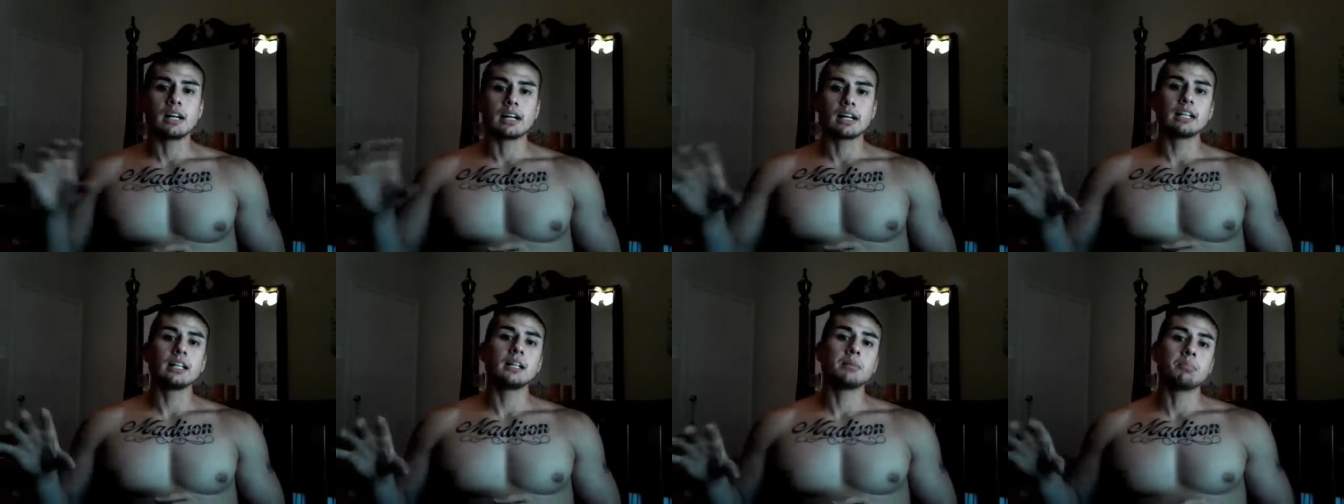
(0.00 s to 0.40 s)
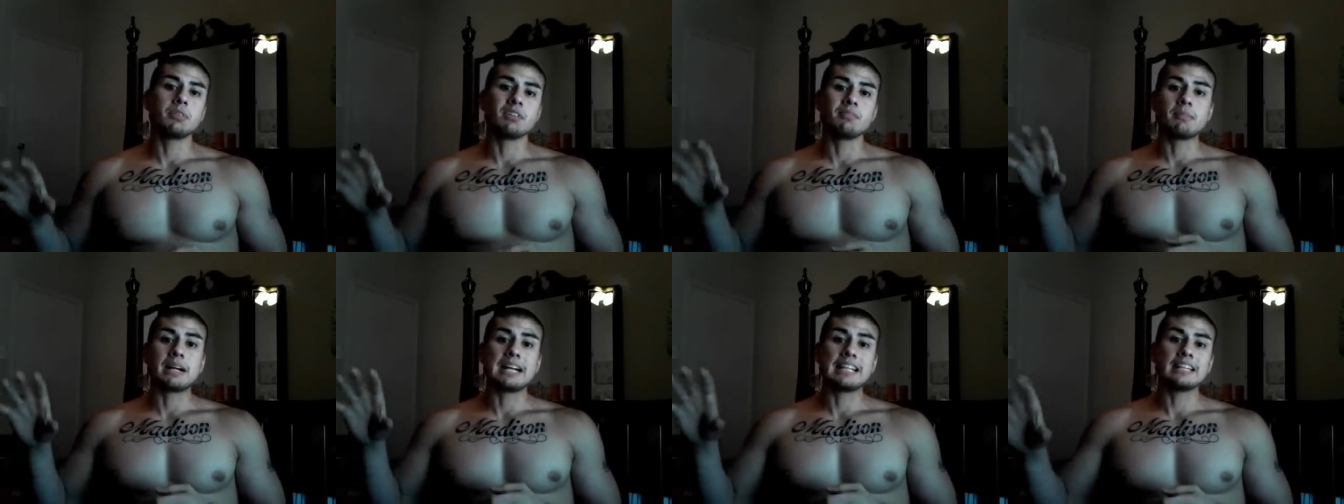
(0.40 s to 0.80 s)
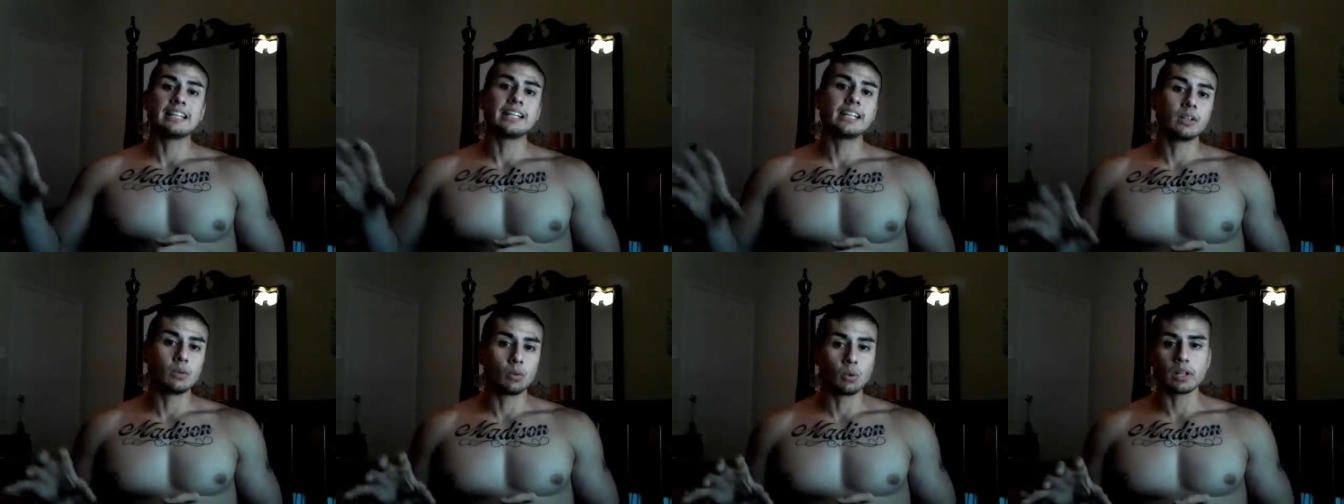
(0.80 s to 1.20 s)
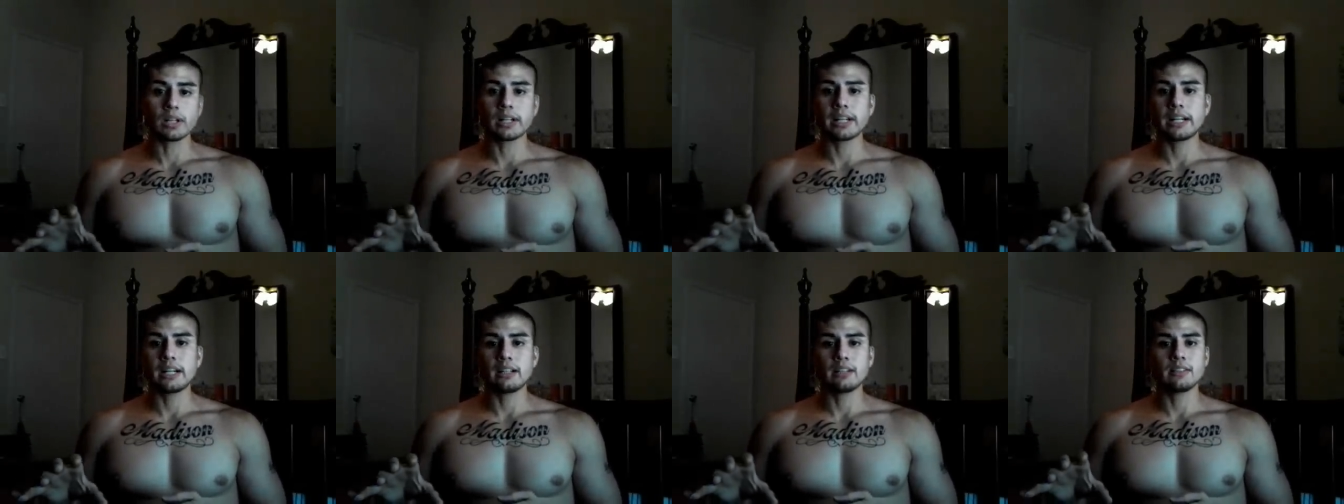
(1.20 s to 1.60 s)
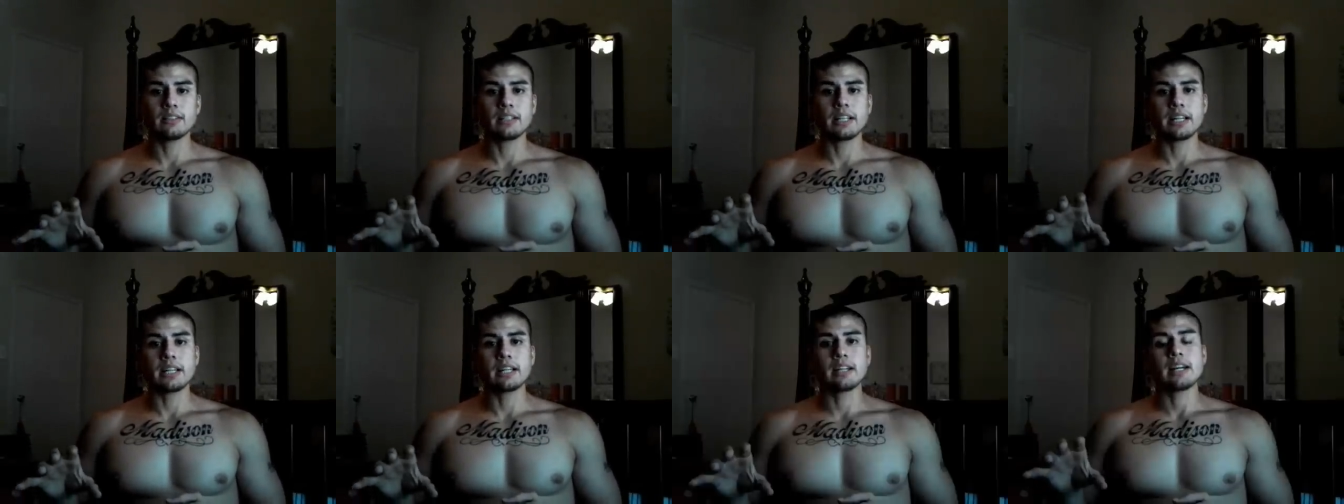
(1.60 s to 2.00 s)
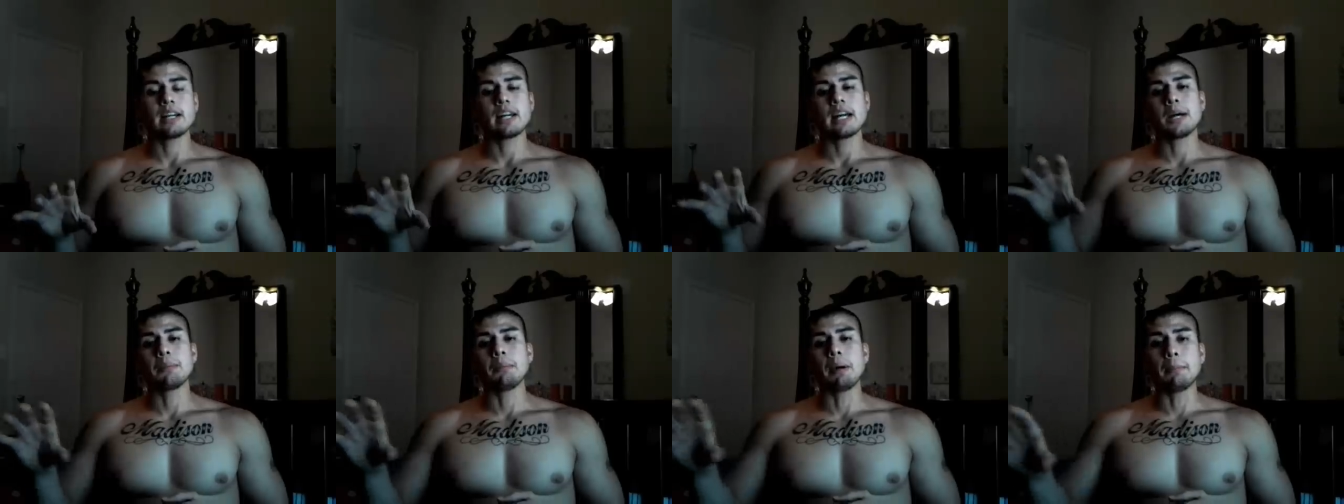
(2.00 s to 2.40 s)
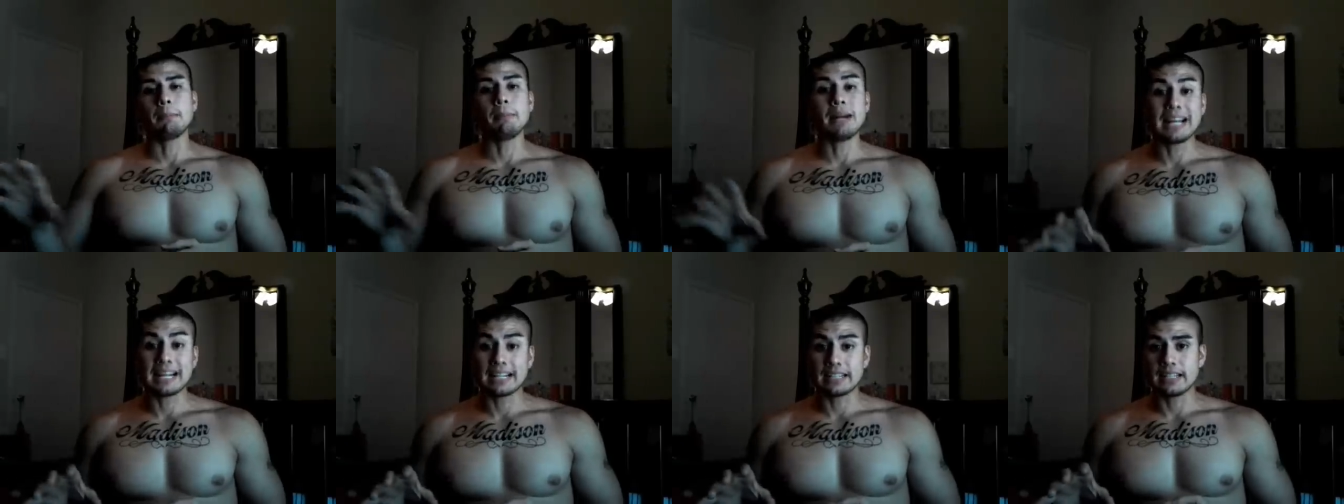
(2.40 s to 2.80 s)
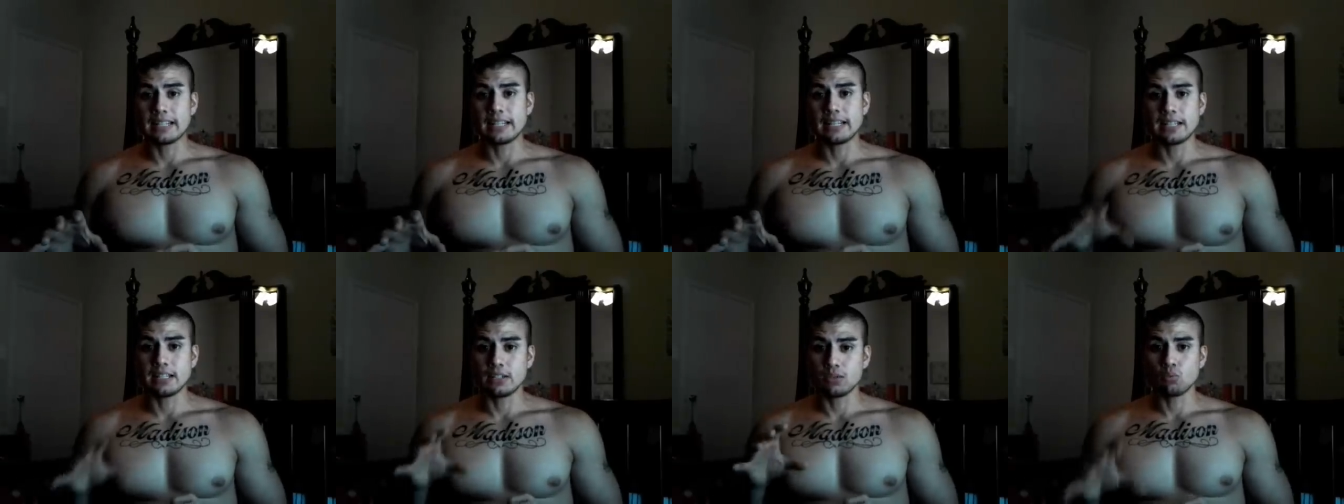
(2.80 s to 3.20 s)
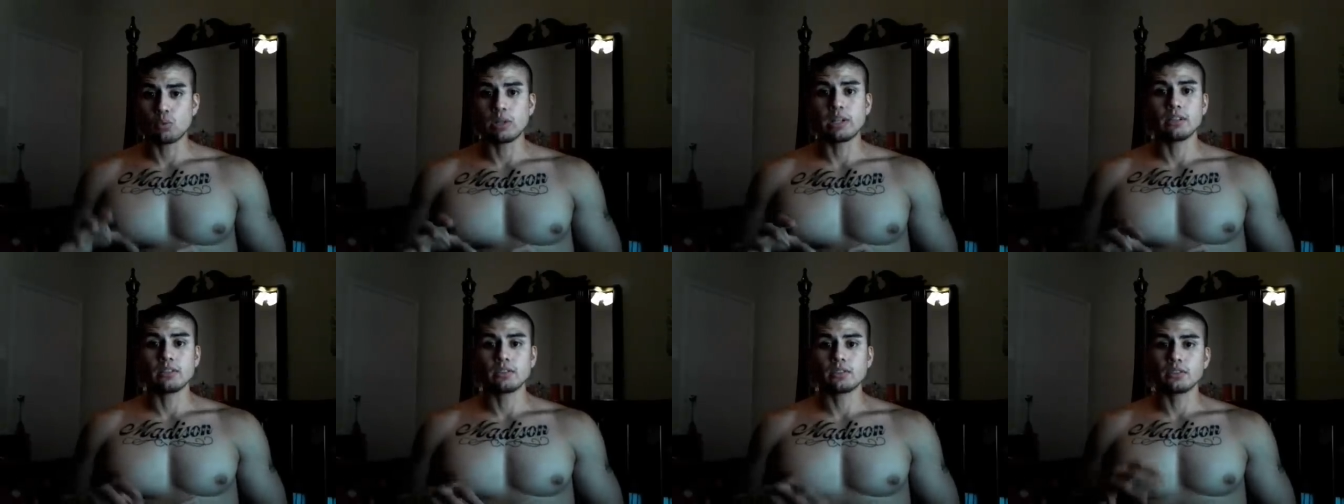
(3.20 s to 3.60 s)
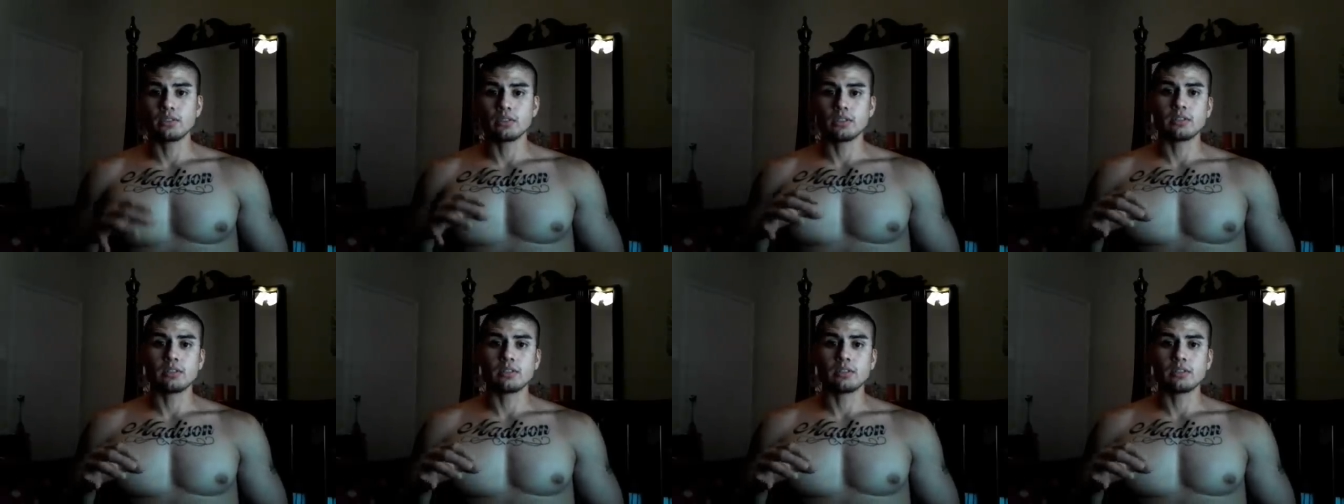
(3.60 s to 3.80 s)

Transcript: a clip of my leg workout day and my back day as well.